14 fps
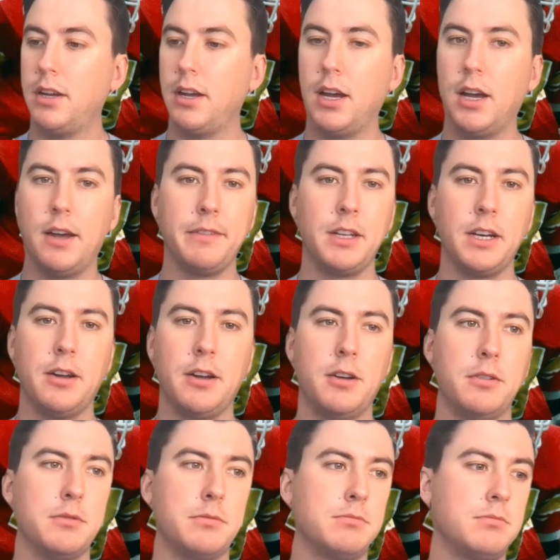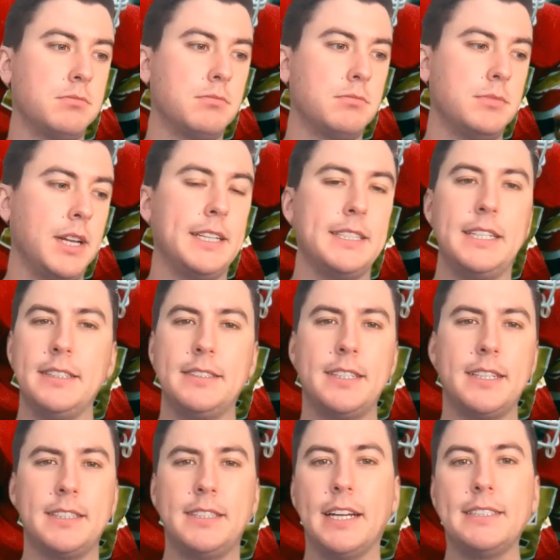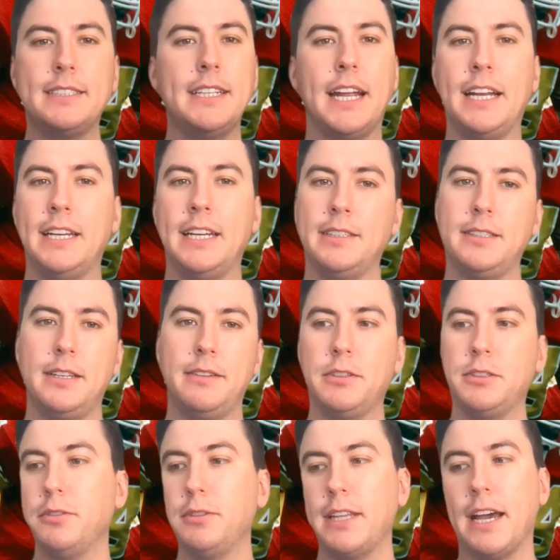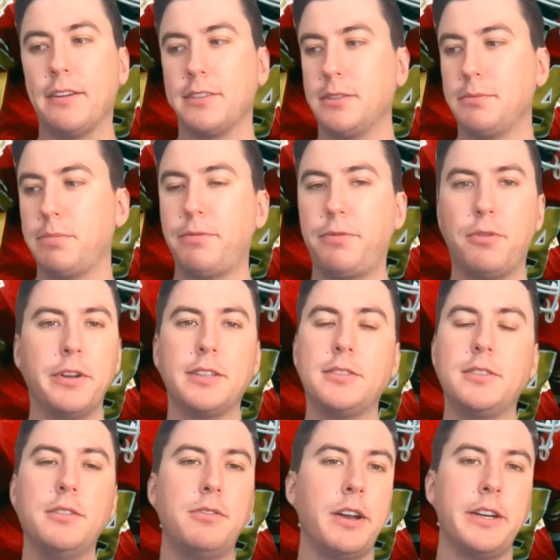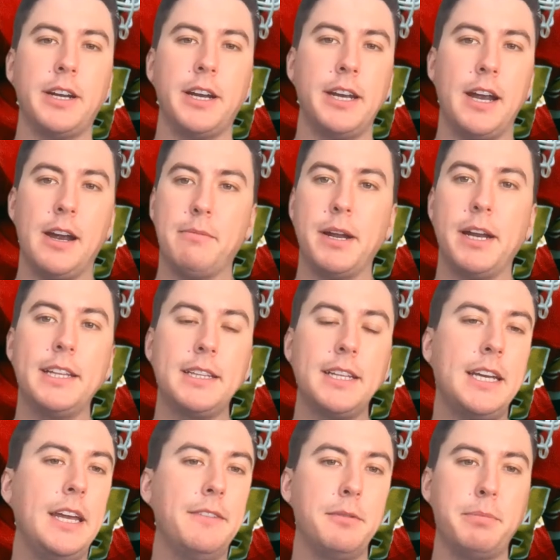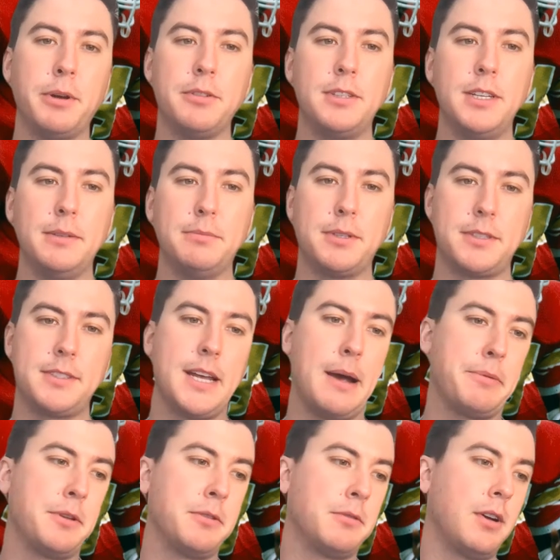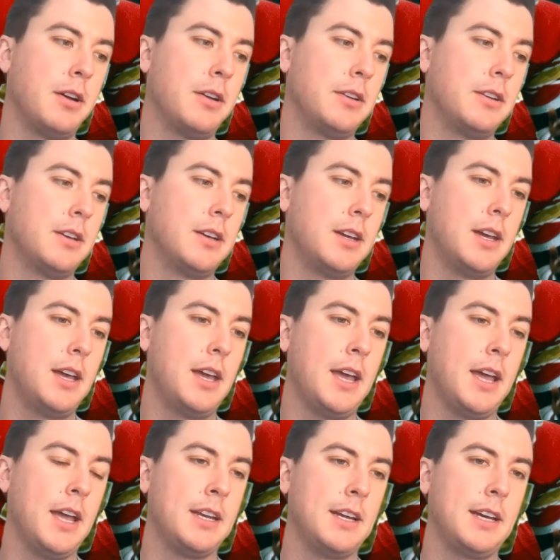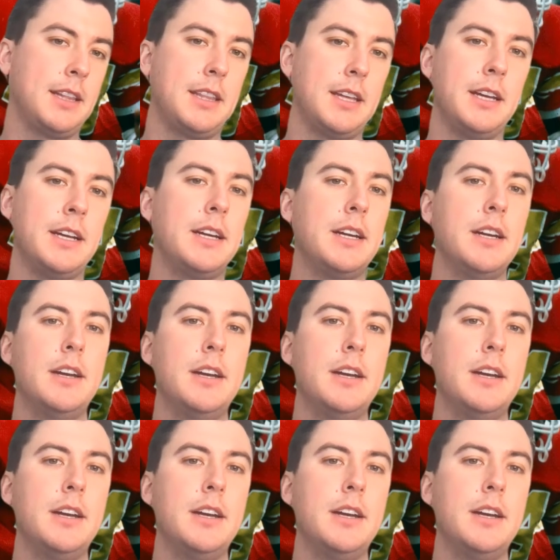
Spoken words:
1980s, even 2000s, before this new run and gun era. But I think the key for both teams is to stop the run. And I think